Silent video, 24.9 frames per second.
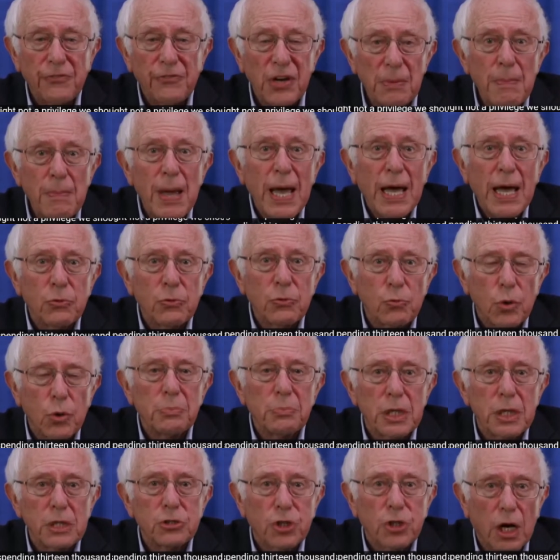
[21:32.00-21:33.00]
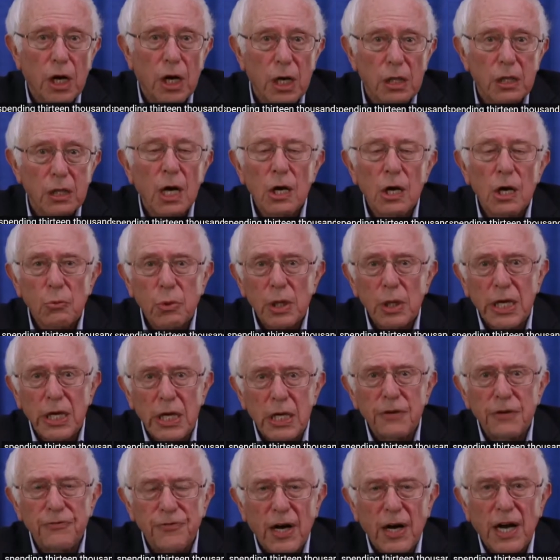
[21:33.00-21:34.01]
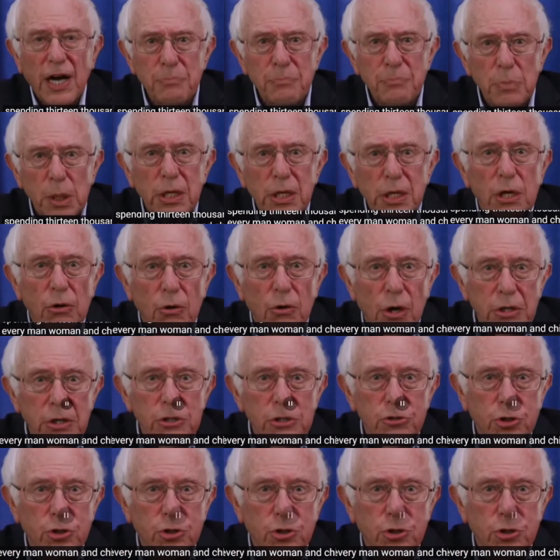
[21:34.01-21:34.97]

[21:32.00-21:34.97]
every man, woman, and child, while 85 million are uninsured.